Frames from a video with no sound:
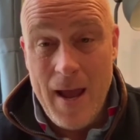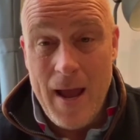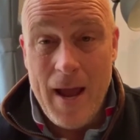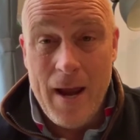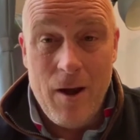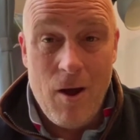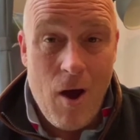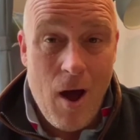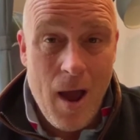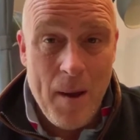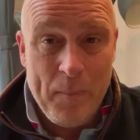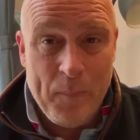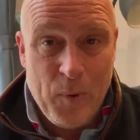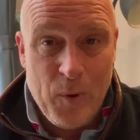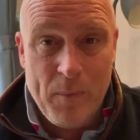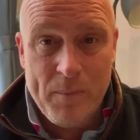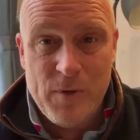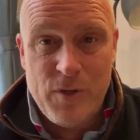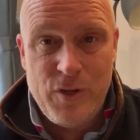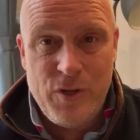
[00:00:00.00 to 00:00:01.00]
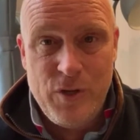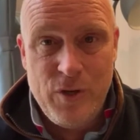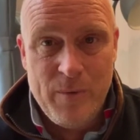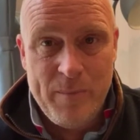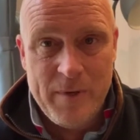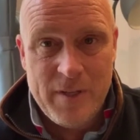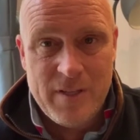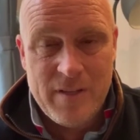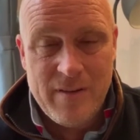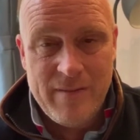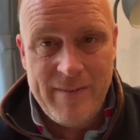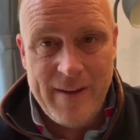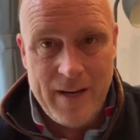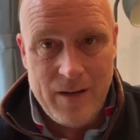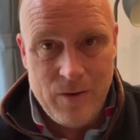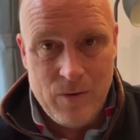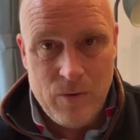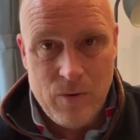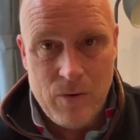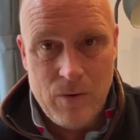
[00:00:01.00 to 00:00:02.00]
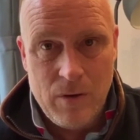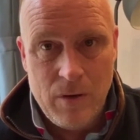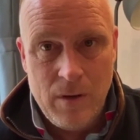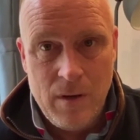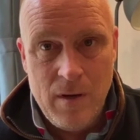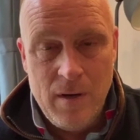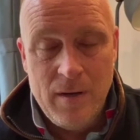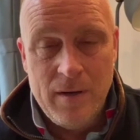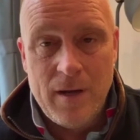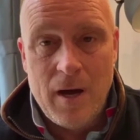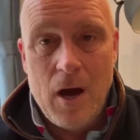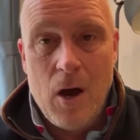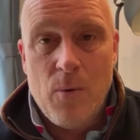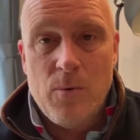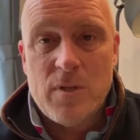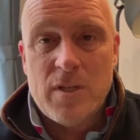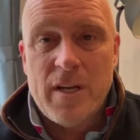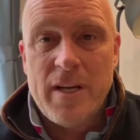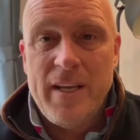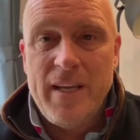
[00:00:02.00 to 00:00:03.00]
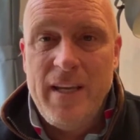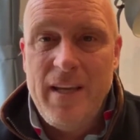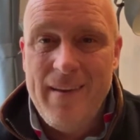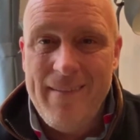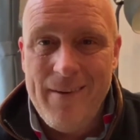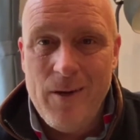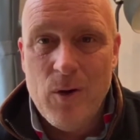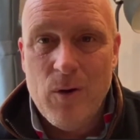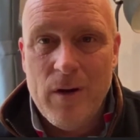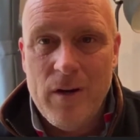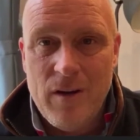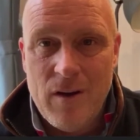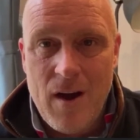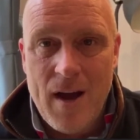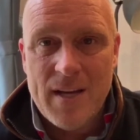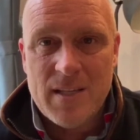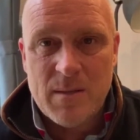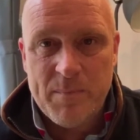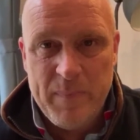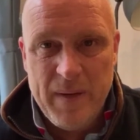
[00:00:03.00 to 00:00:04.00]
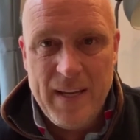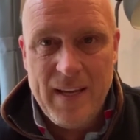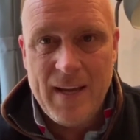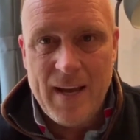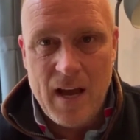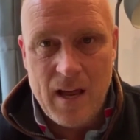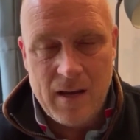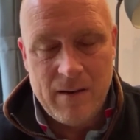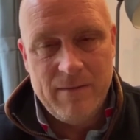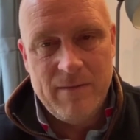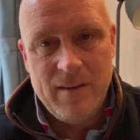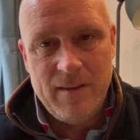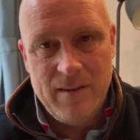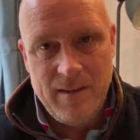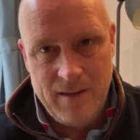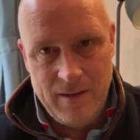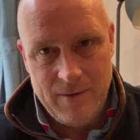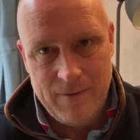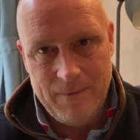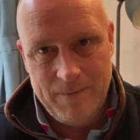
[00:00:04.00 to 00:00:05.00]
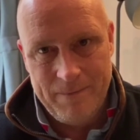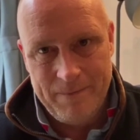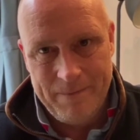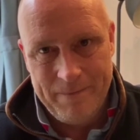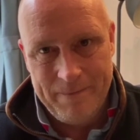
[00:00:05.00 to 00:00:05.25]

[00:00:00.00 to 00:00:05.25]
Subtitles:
And I promised you, Mr. Vendor, that I was going to give you a nice big cut of the deal.